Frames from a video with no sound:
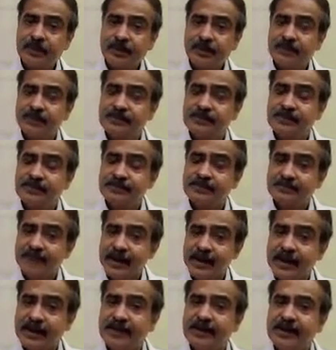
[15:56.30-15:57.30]
if there is a
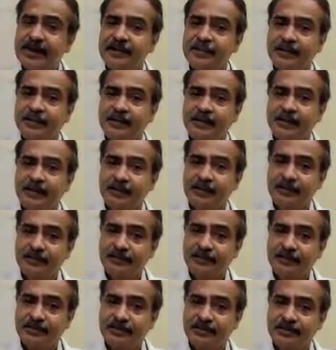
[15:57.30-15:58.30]
frank capsular
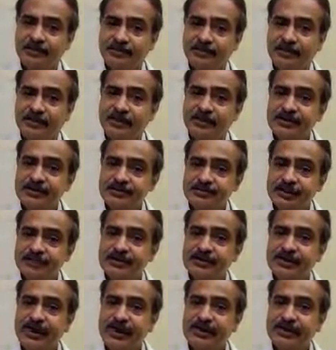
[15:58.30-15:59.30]
perforation,
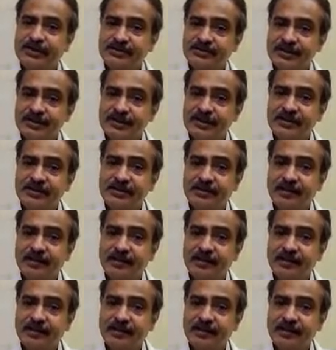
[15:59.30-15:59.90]
just outside the